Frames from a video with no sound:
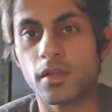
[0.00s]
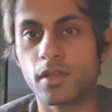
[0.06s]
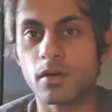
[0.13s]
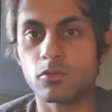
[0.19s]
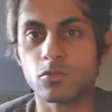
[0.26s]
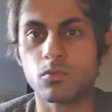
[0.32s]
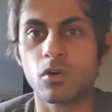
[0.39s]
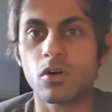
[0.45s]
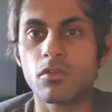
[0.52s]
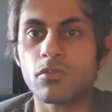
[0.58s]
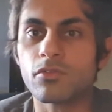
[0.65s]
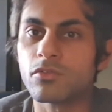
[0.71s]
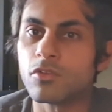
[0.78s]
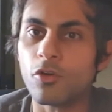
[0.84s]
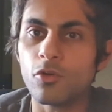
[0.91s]
that was
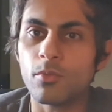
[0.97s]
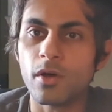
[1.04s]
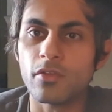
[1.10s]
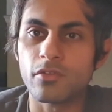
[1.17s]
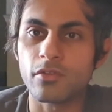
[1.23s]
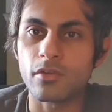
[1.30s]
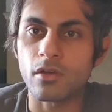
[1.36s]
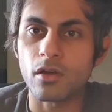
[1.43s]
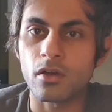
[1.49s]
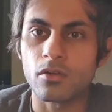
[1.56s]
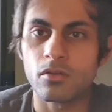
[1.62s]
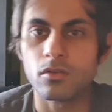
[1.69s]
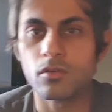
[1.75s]
what, 2 months ago,